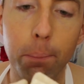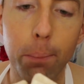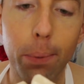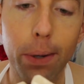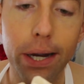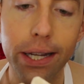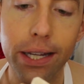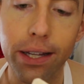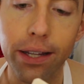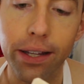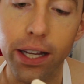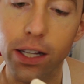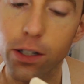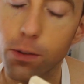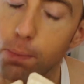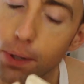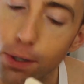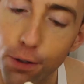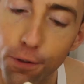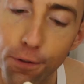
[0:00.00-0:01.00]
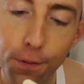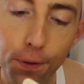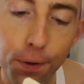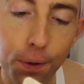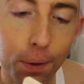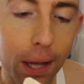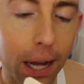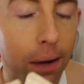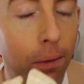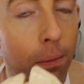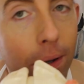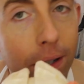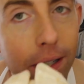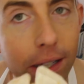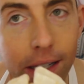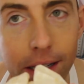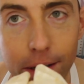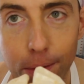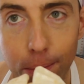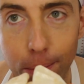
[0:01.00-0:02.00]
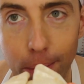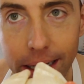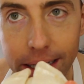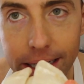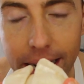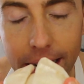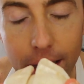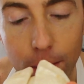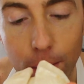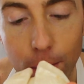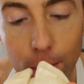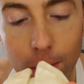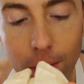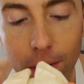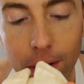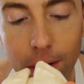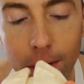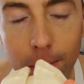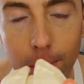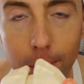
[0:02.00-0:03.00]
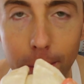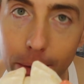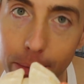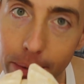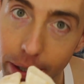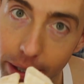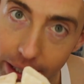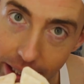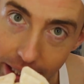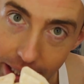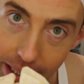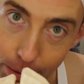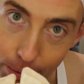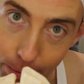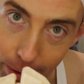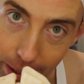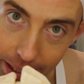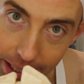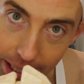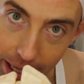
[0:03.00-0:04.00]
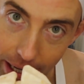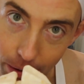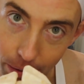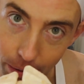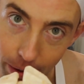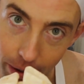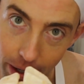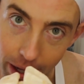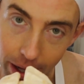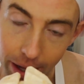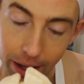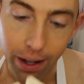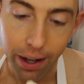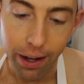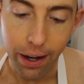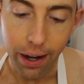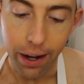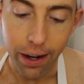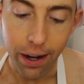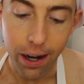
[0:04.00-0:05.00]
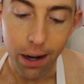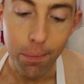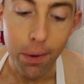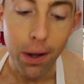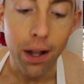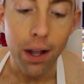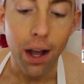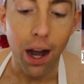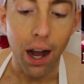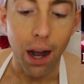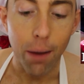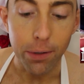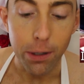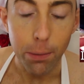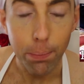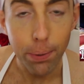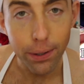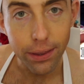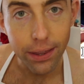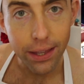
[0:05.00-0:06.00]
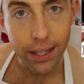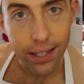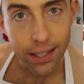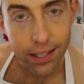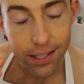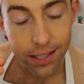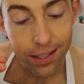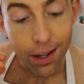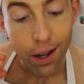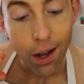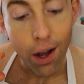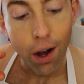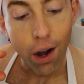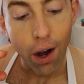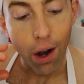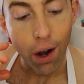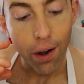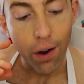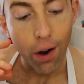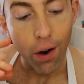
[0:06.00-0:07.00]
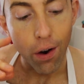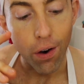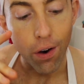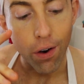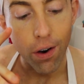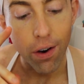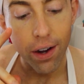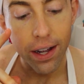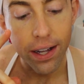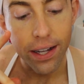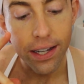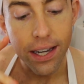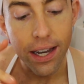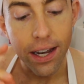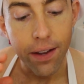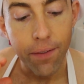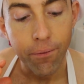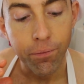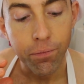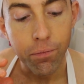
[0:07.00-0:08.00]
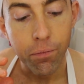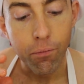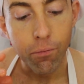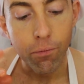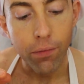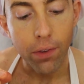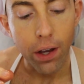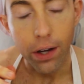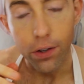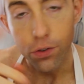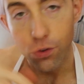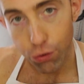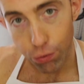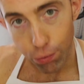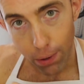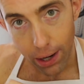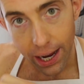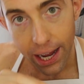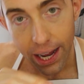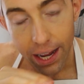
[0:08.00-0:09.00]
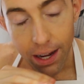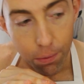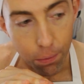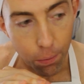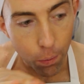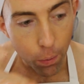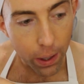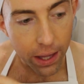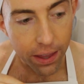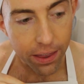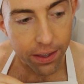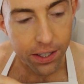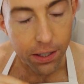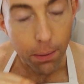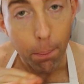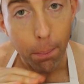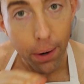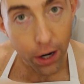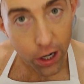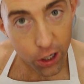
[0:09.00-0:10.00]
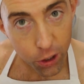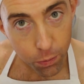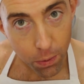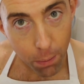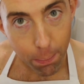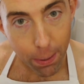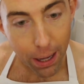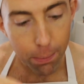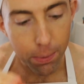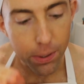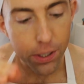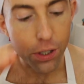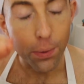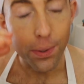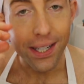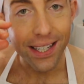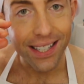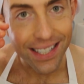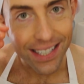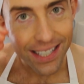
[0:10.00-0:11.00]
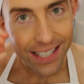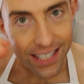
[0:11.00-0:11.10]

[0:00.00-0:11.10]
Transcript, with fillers: but it's beautiful. I wanna eat it right now, but I'm not gonna eat it right now. Um, I'm gonna put this on a tray with some parchment paper so it doesn't